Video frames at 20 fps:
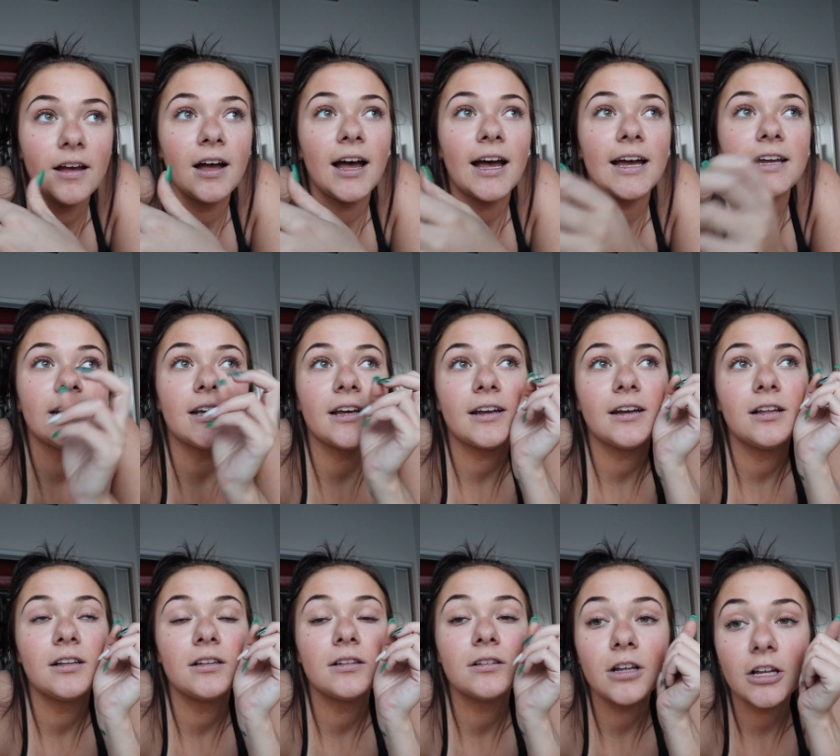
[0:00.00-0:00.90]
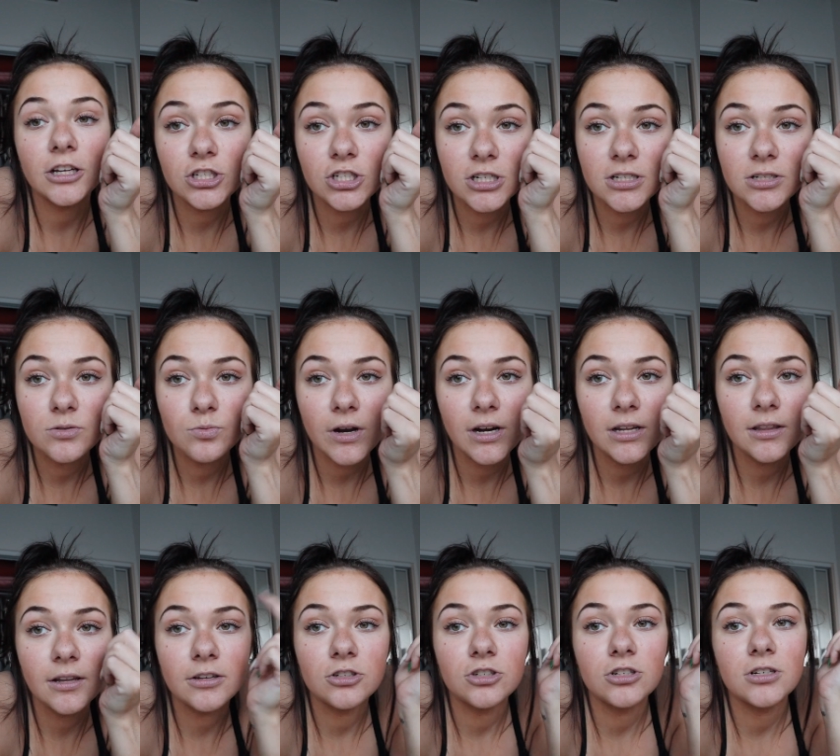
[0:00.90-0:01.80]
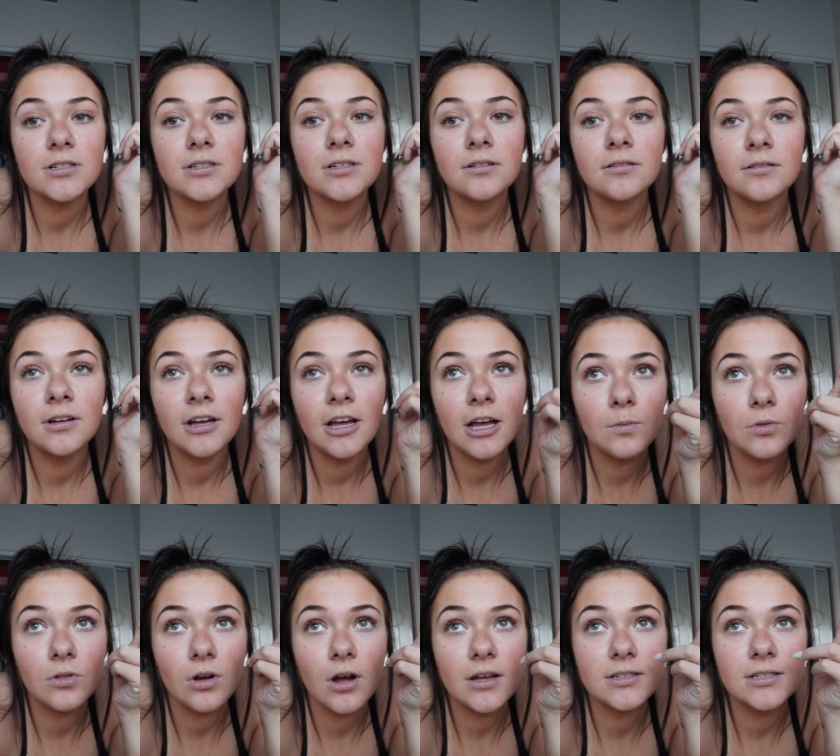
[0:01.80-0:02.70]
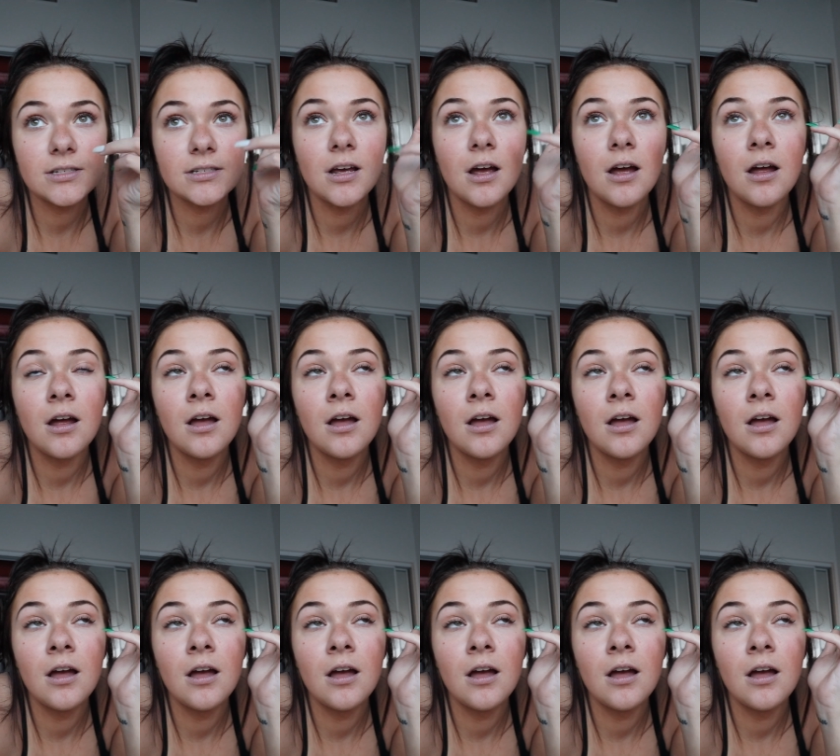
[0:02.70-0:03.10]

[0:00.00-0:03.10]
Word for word: I did lunges, weighted lunges, hip thrusts,